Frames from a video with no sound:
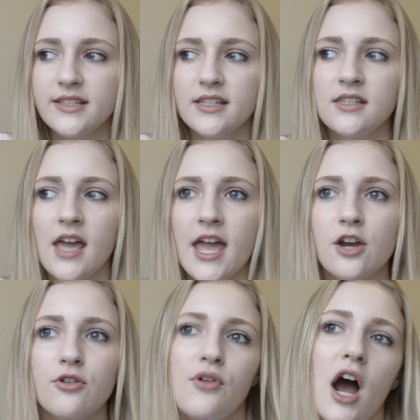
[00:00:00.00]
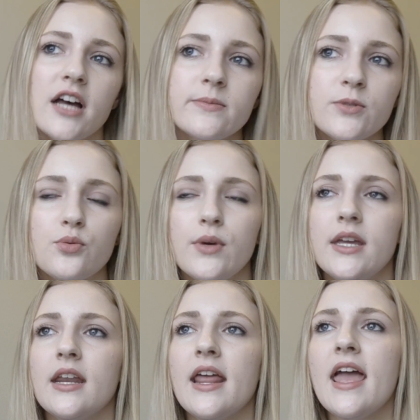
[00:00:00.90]
This is a cross
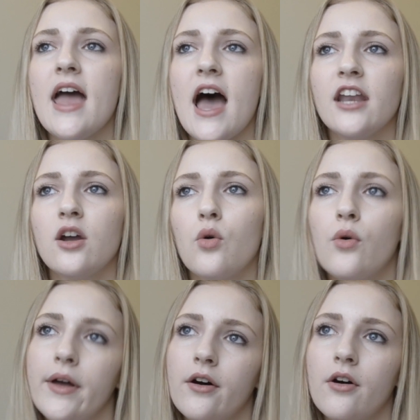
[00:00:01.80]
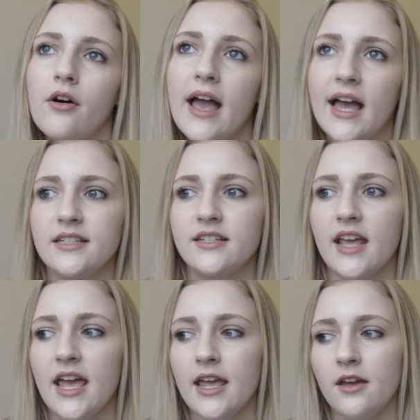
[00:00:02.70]
between an oil and
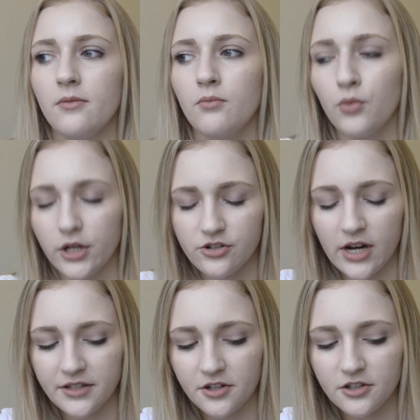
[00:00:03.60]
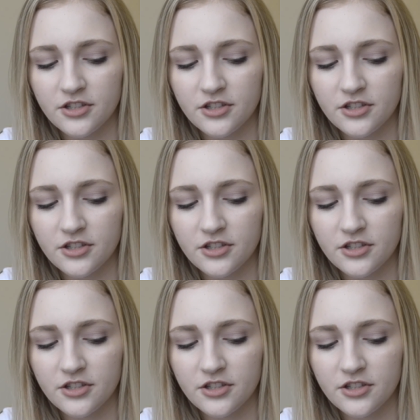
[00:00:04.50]
a moisturizer.